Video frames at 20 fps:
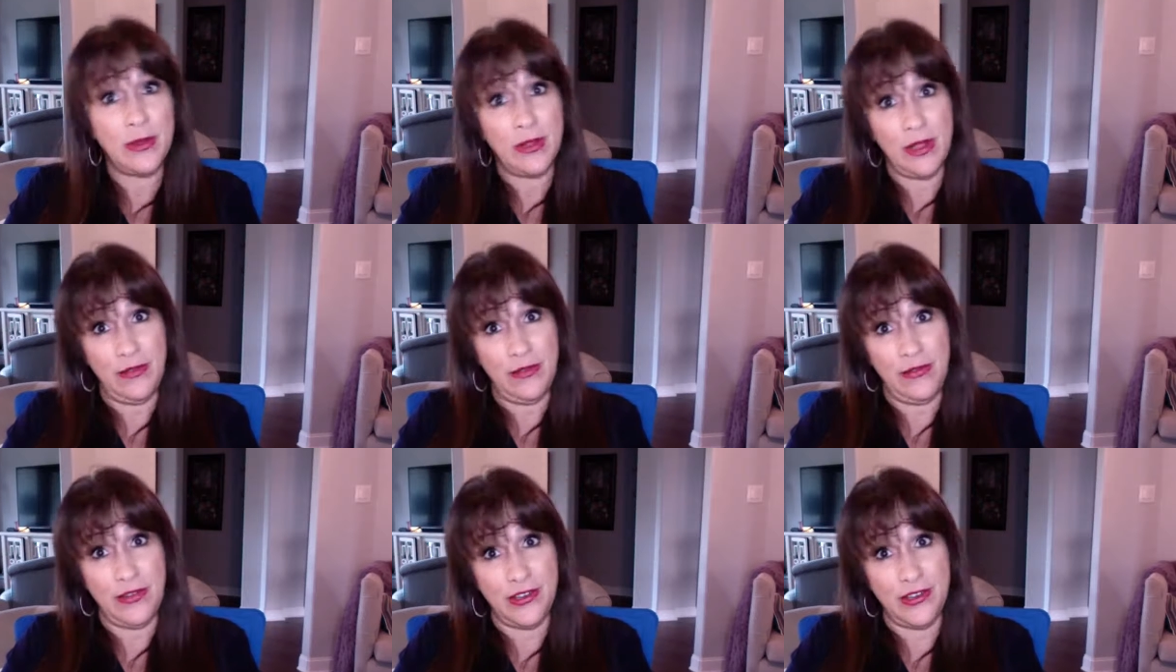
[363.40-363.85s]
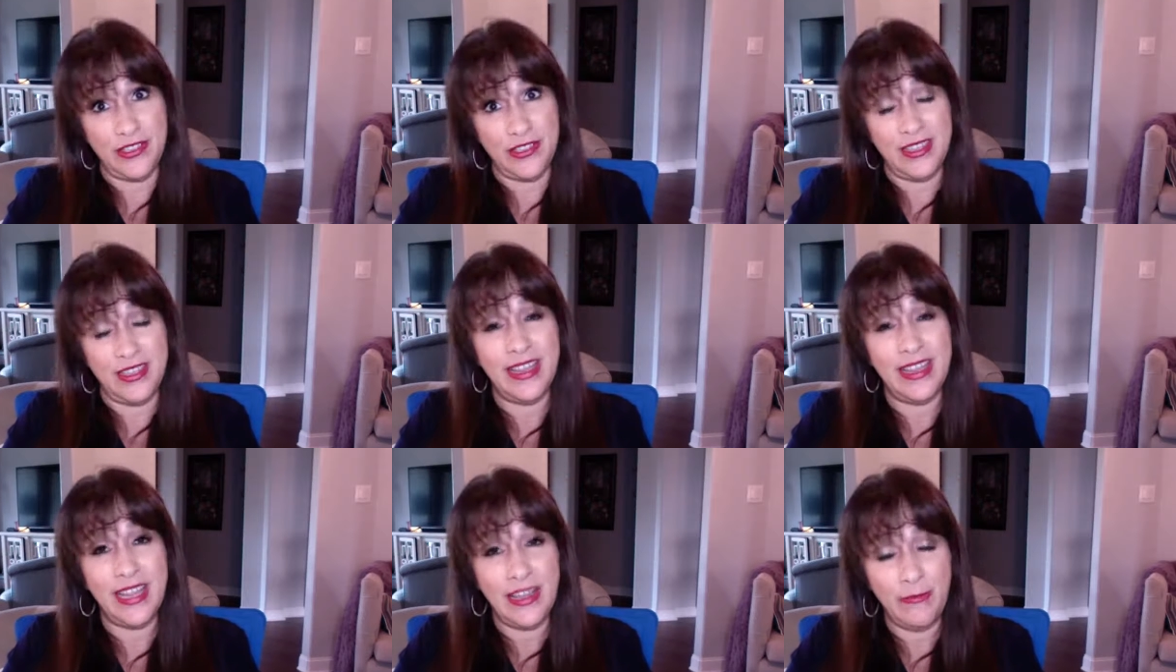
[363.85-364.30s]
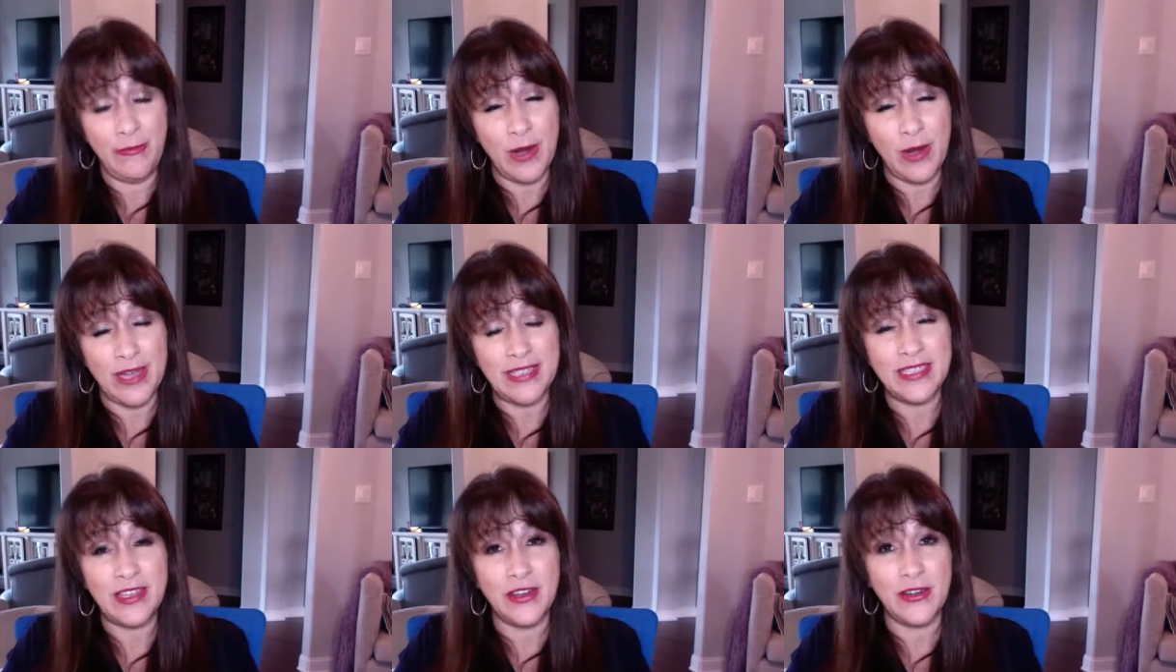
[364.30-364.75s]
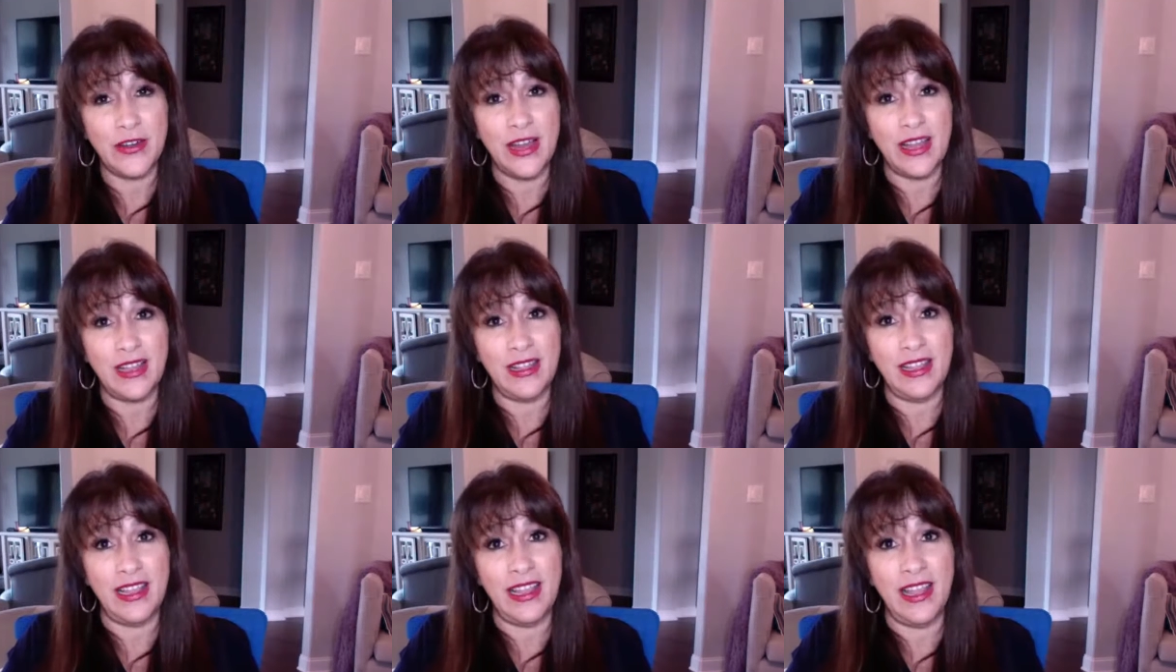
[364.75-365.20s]
offers if priced
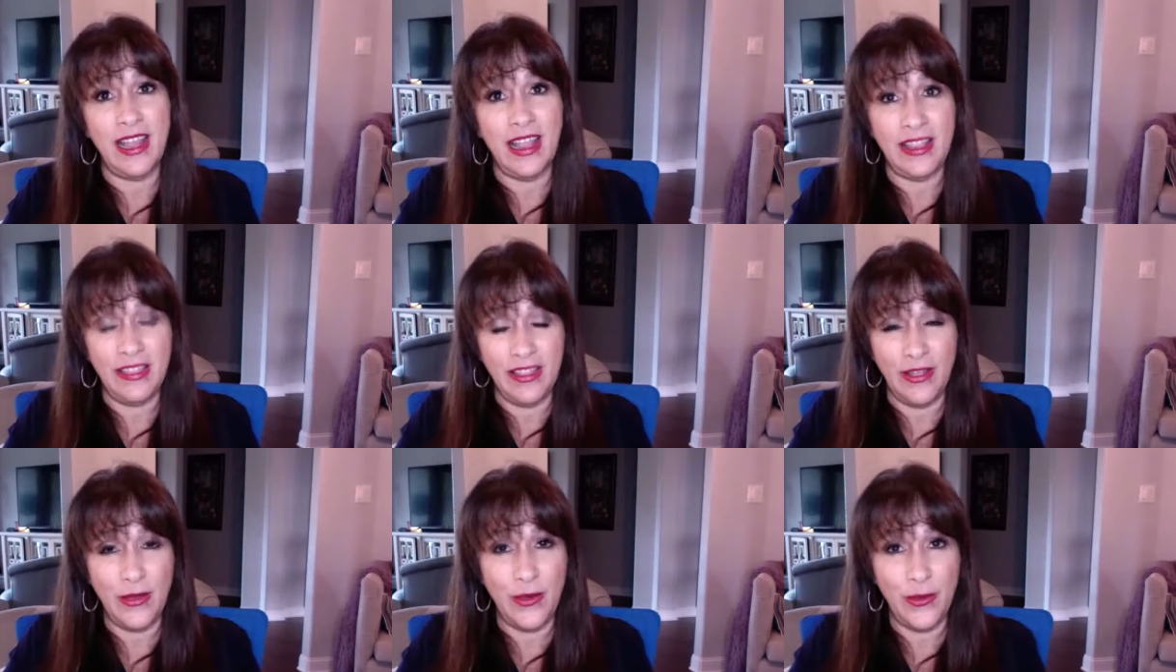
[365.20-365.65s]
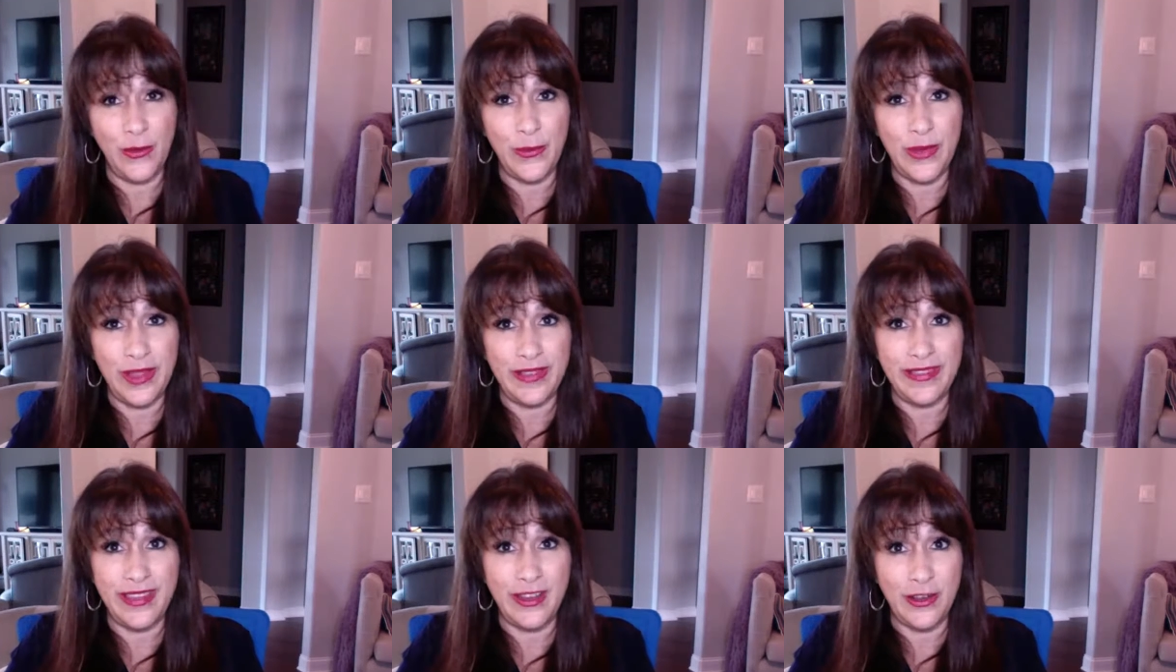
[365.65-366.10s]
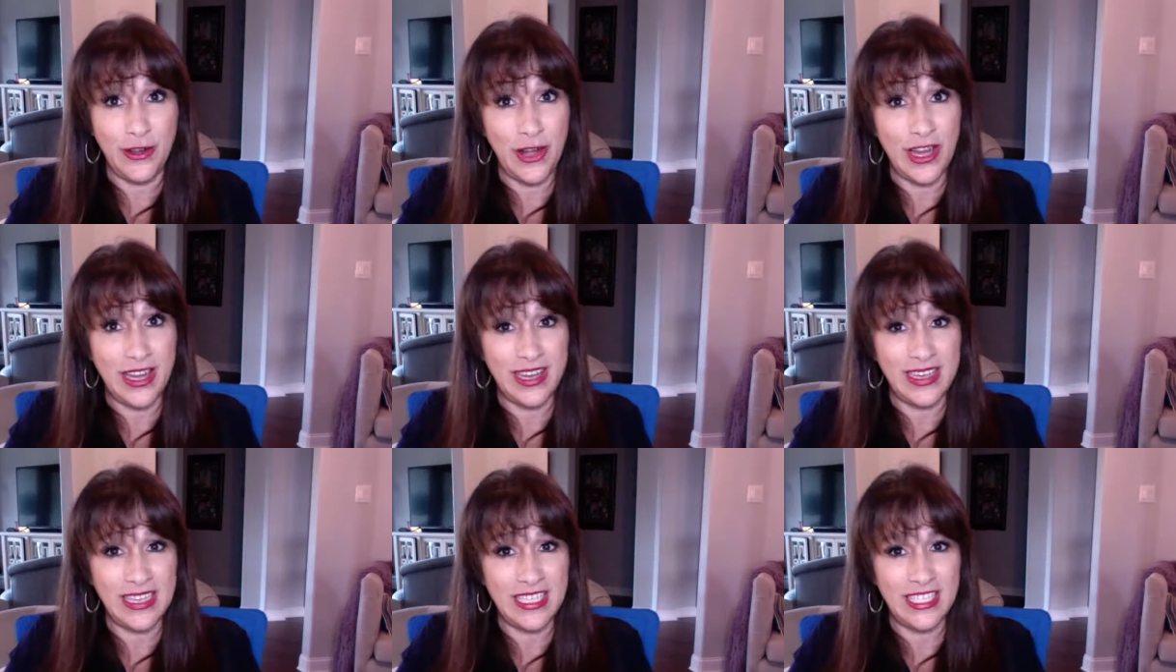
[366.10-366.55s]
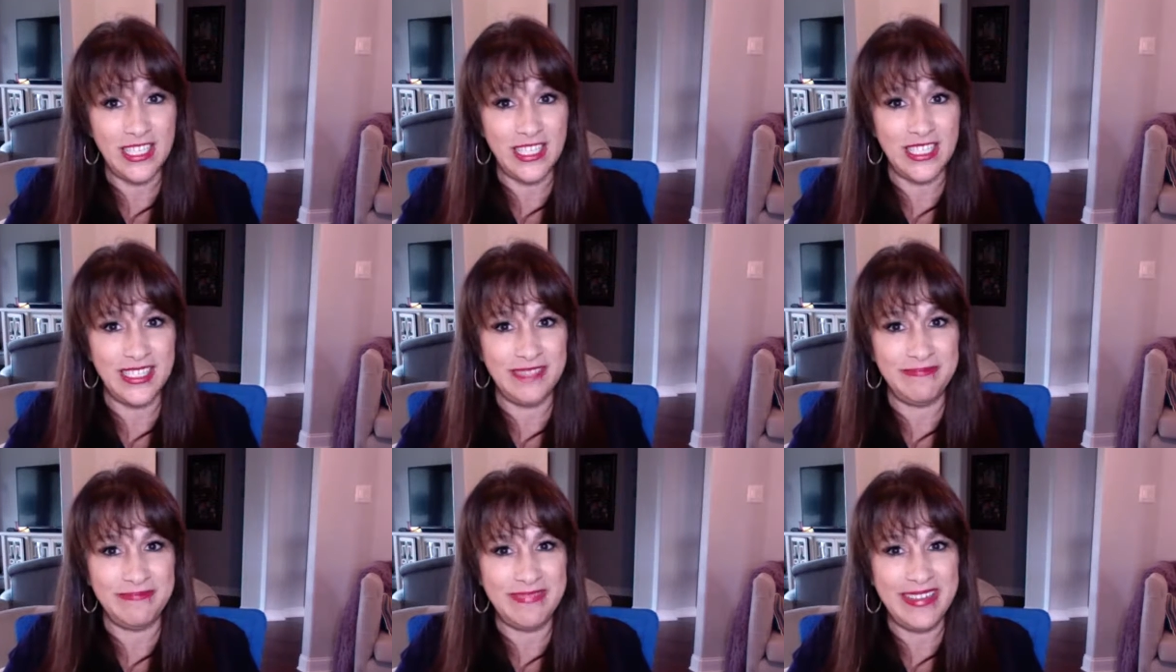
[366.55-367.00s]
correctly and the home is in great condition